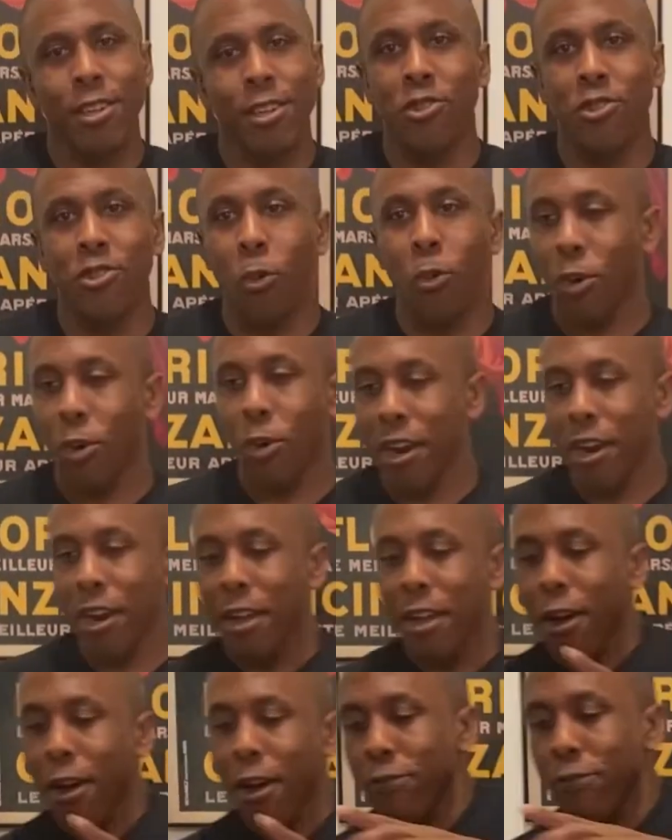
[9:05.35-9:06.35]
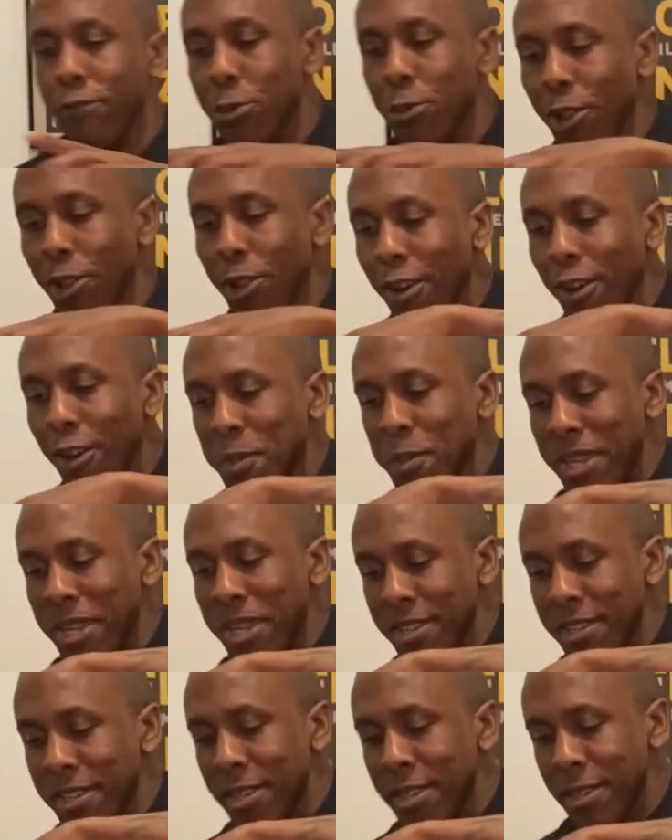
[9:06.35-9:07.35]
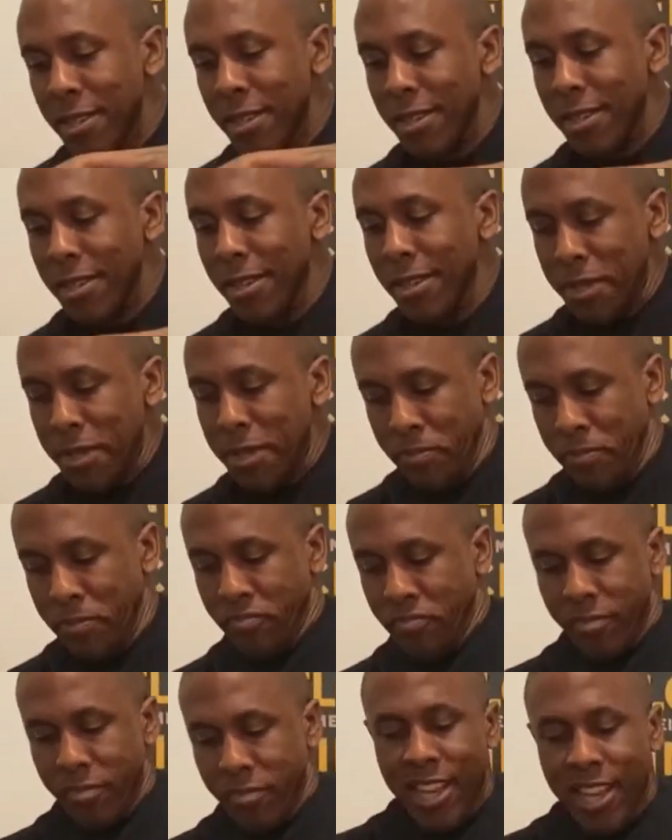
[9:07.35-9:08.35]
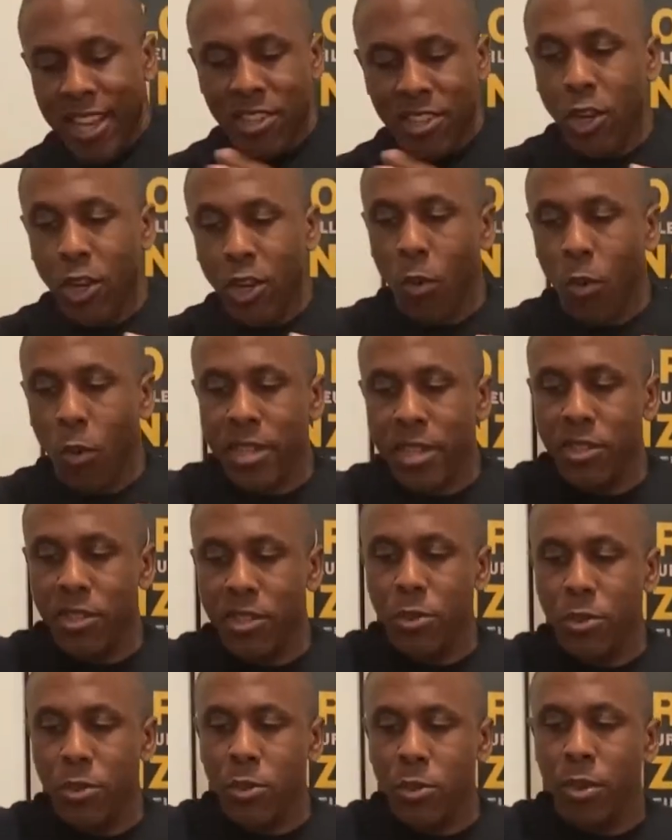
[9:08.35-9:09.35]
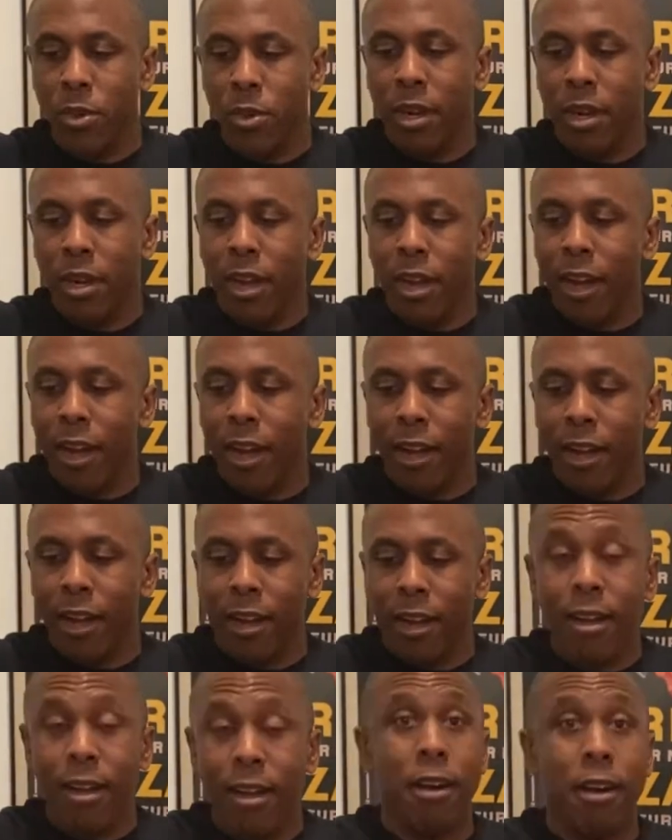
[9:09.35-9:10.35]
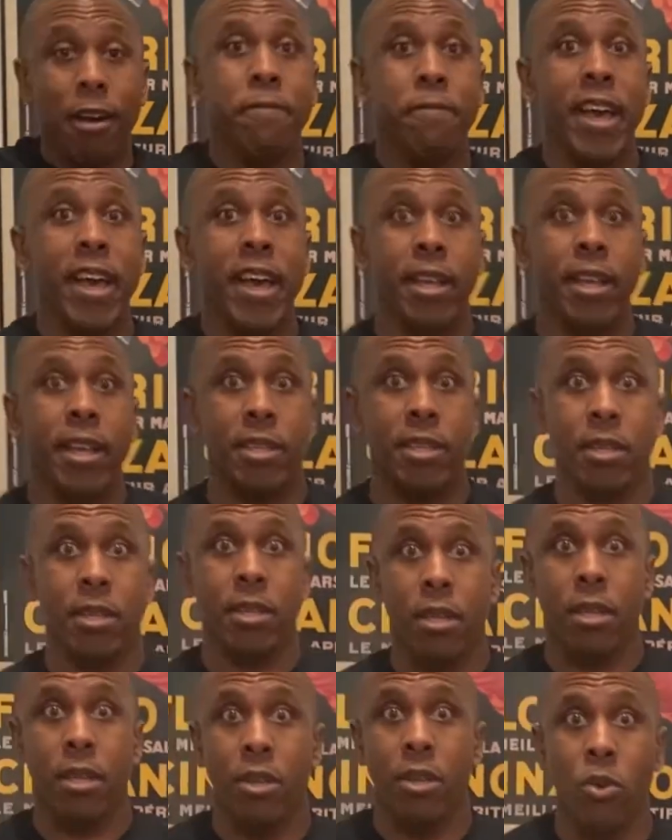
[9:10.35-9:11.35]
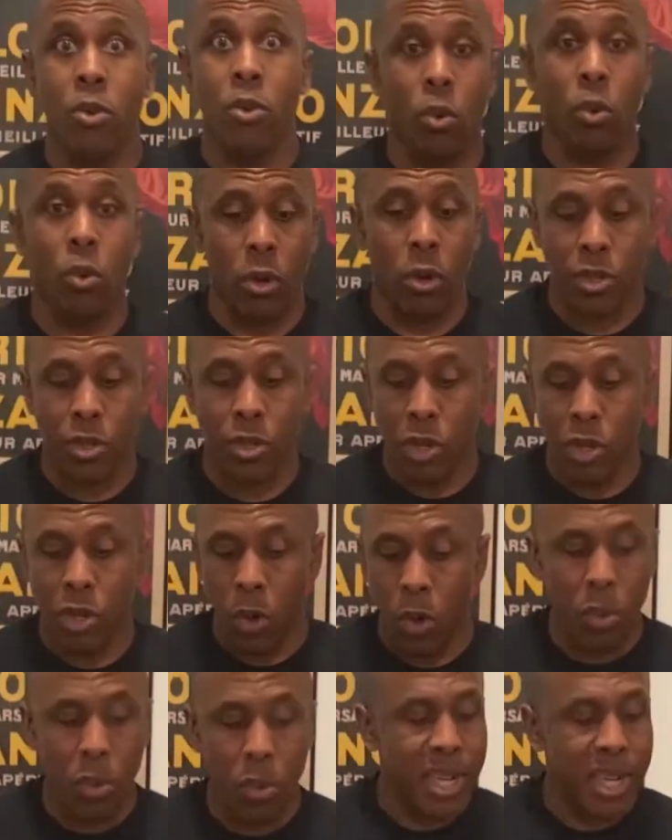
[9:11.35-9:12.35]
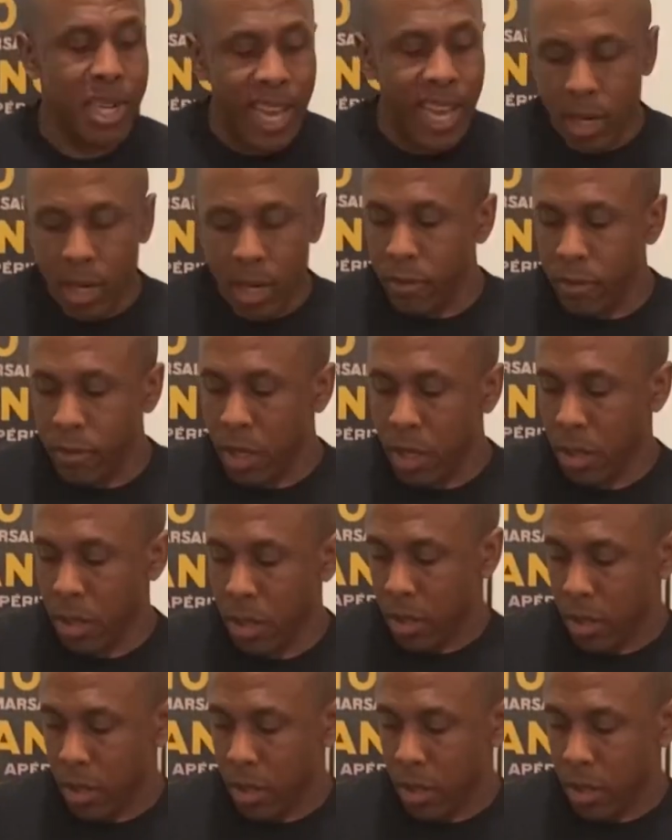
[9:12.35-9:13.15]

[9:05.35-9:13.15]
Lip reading: Don't worry, a few large pieces isn't going to affect your dough negatively.